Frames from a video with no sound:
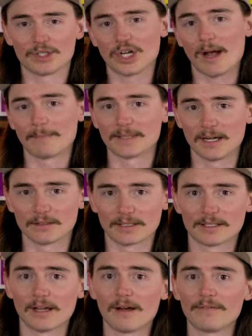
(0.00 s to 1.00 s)
chopped out
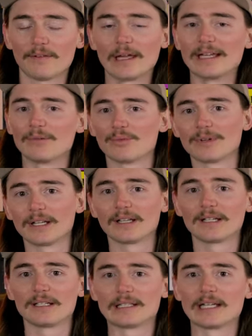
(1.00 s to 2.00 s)
stuff. It
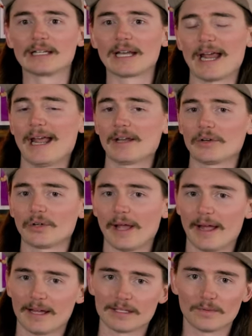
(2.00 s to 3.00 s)
really didn't handle
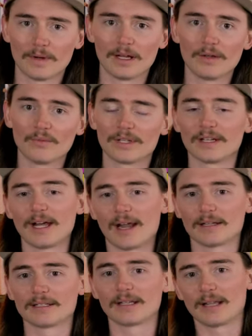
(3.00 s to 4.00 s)
as well when you
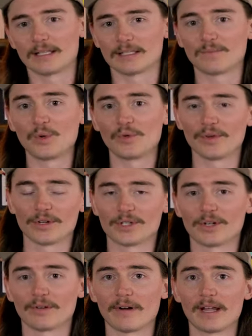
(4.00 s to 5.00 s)
got into that smoother
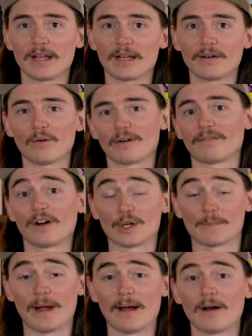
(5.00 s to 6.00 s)
terrain or fresh
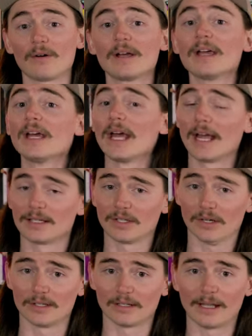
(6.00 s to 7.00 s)
pow. It
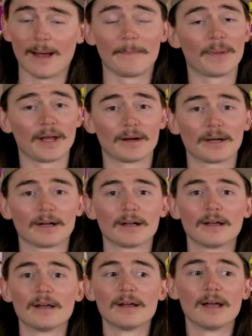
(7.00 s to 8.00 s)
turned a lot better.
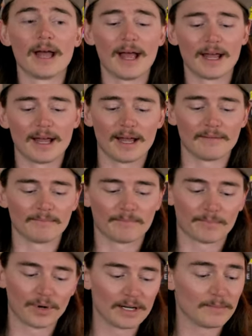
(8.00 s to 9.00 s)
And
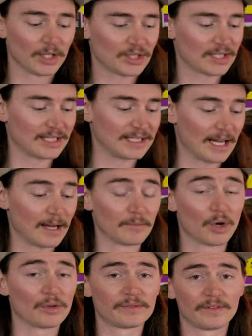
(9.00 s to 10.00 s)
pretty much the same
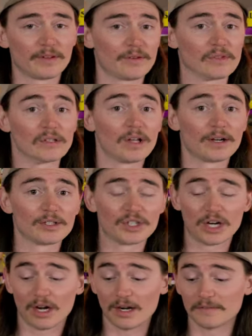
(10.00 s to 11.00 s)
goes for those large
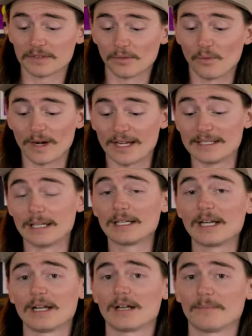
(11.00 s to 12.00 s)
carves. When I did
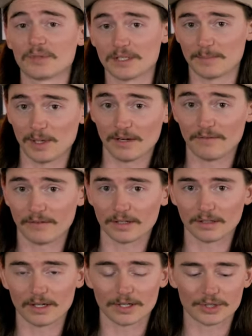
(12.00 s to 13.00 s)
get it up to speed for a
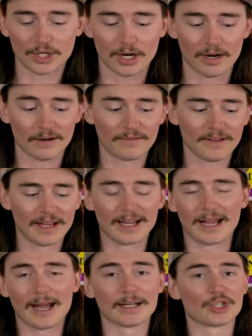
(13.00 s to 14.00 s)
large carve, it
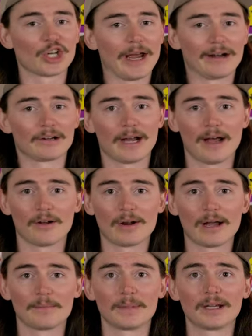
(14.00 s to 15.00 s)
kind of chattered out
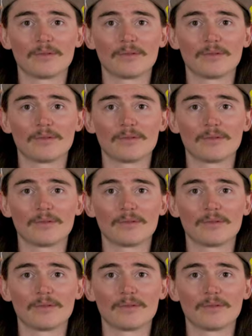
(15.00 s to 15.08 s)
on me